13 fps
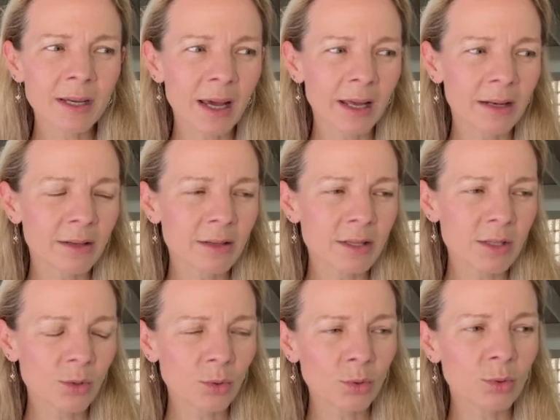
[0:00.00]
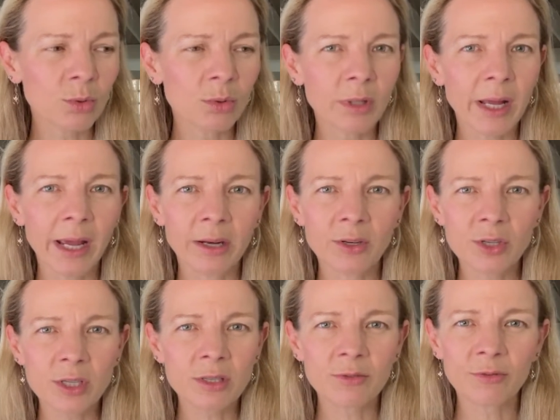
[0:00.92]
at school and
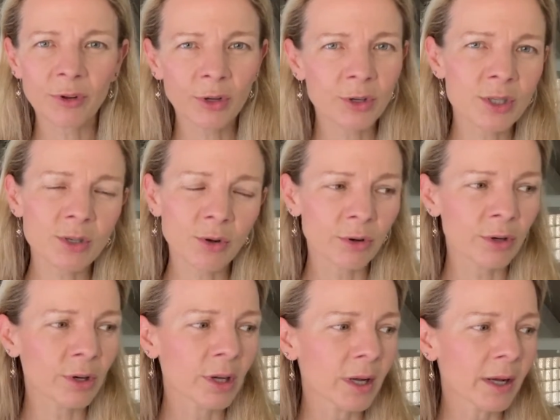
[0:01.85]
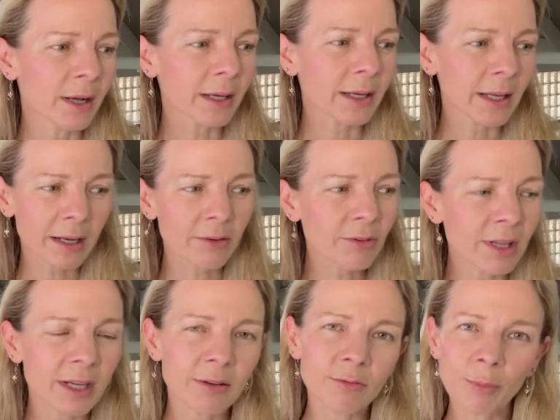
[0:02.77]
just focused on getting
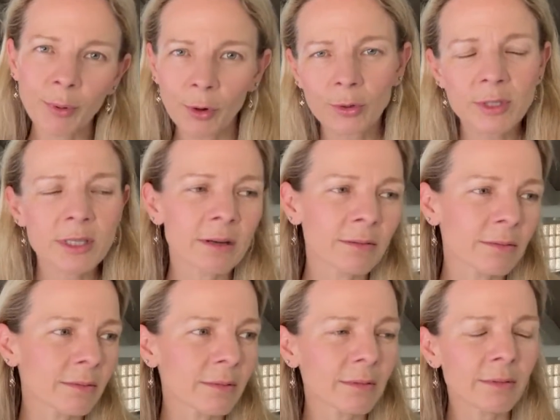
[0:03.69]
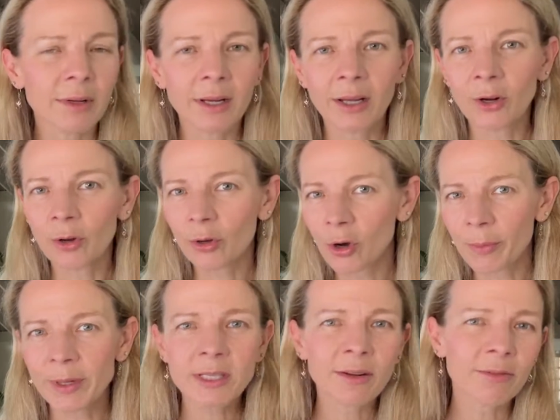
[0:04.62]
everything, reports and
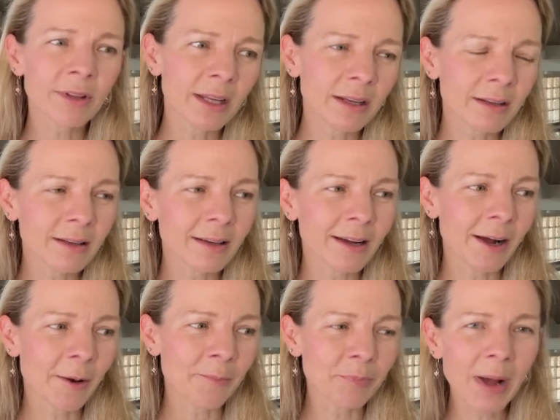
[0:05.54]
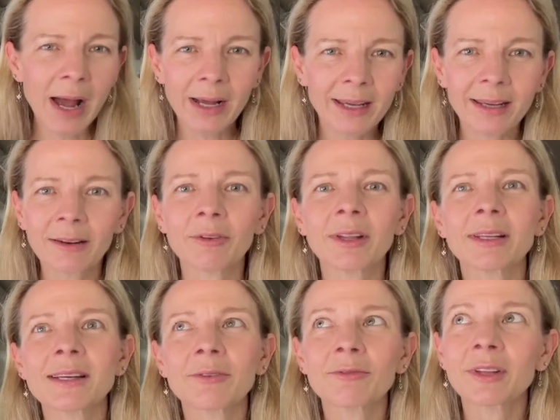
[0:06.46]
comments and everything, marking and everything
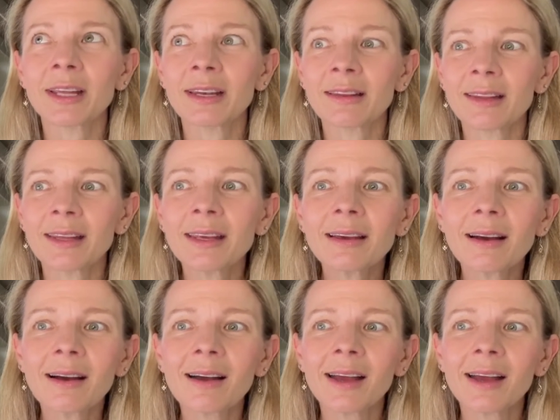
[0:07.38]
done for the end of the year.